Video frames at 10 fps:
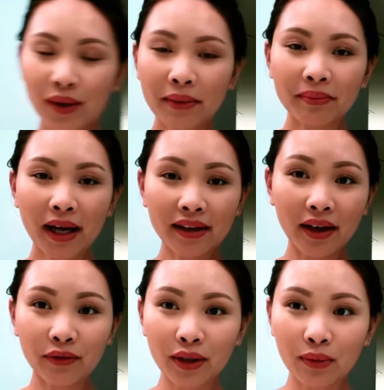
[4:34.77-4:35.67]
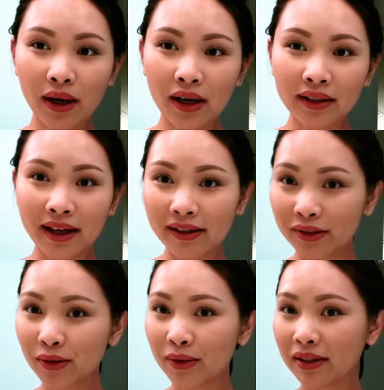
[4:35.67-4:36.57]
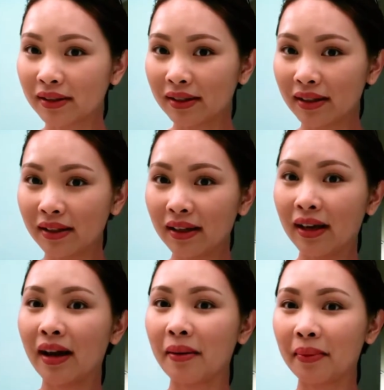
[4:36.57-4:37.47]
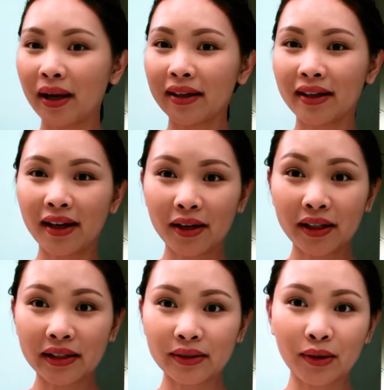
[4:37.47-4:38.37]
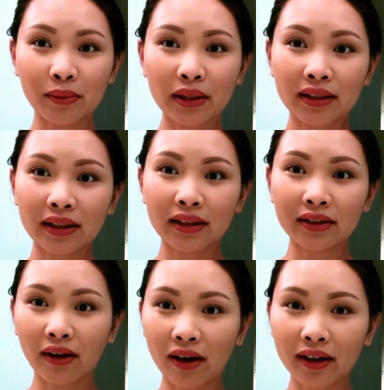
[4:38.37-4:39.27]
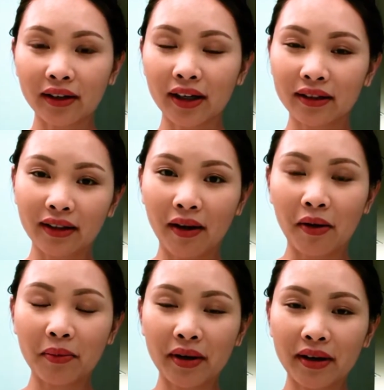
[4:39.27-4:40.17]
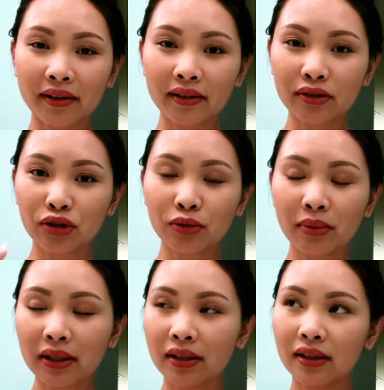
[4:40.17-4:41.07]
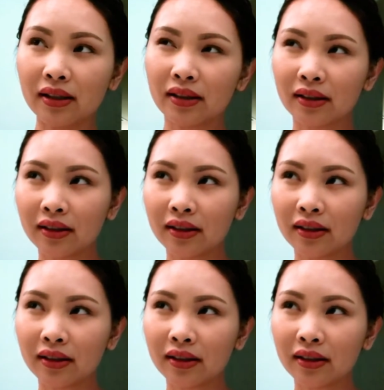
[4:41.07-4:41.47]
I'm back, everyone. As you can see, my hair is completely dark right now, but it should be